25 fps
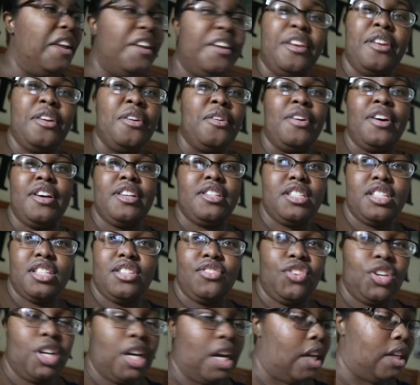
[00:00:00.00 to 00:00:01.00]
No, I just
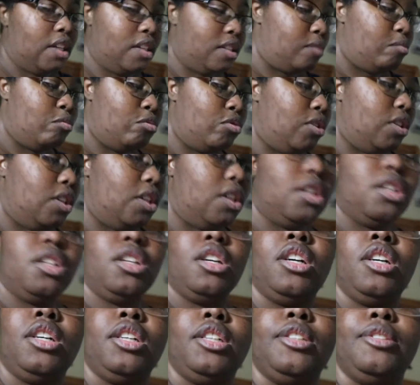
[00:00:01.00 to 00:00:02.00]
forgot this morning.
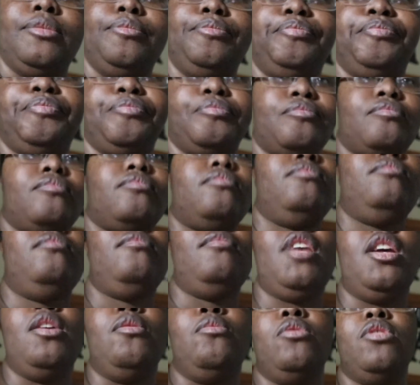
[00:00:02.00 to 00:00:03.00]
Um,
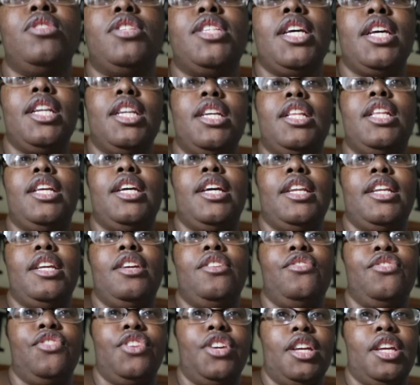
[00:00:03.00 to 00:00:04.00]
well, technically I
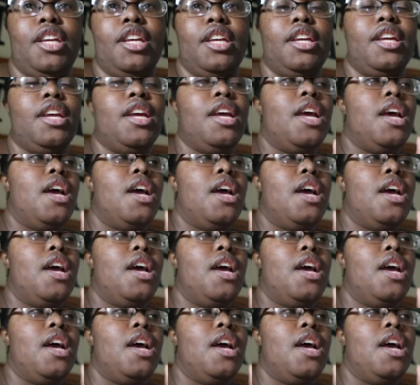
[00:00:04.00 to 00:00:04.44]
didn't forget.